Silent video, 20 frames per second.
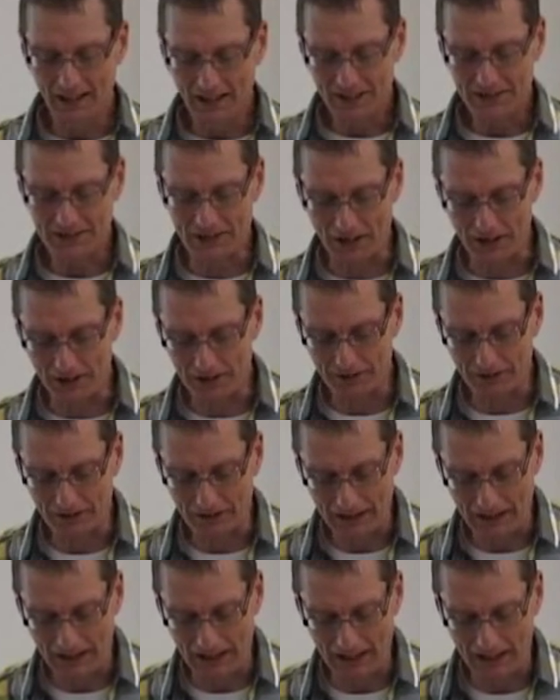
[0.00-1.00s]

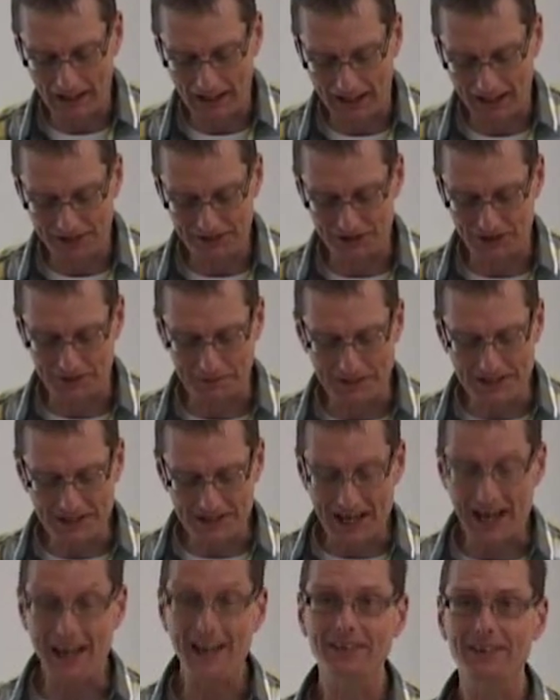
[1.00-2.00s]
So, as has been
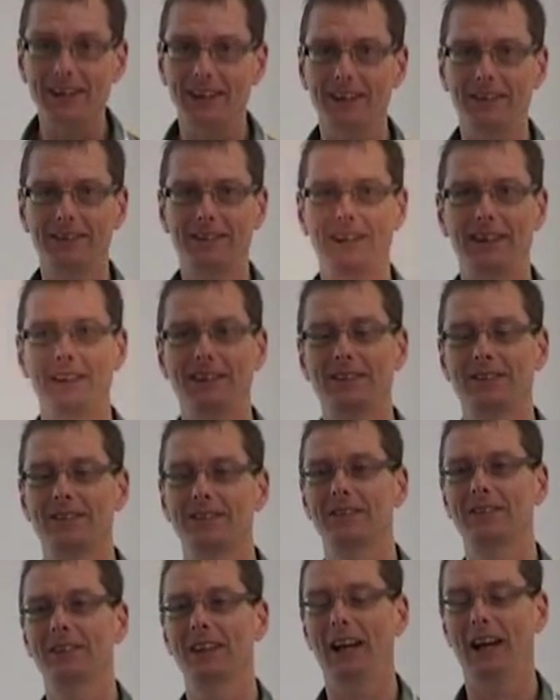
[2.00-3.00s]
said,
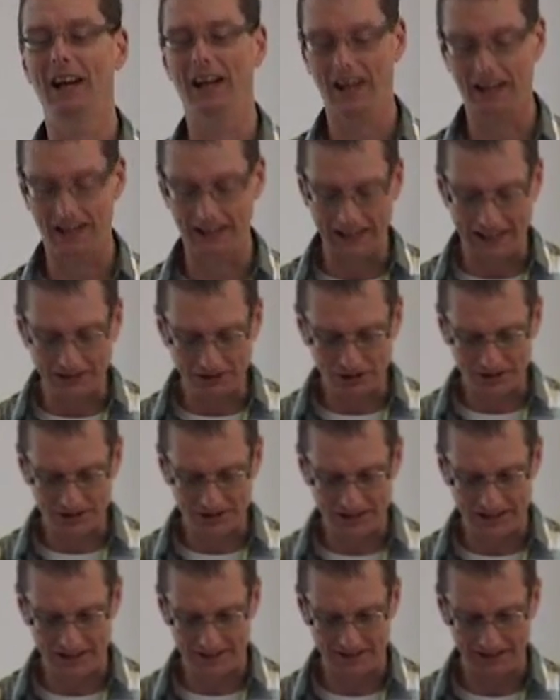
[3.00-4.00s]
this lecture
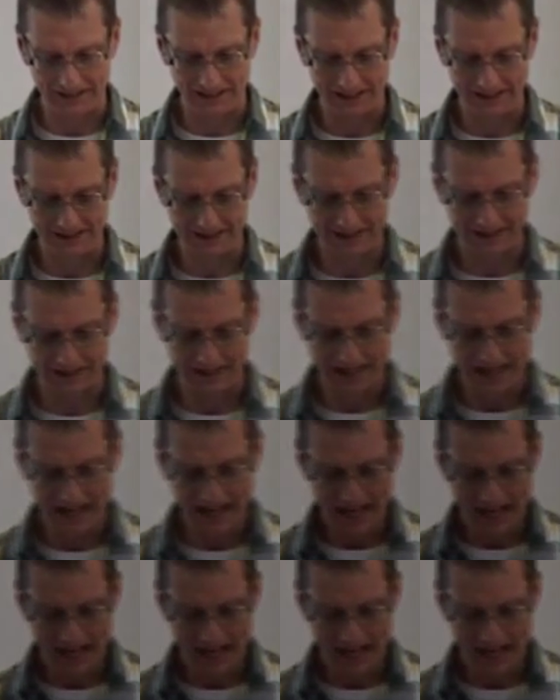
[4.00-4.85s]
series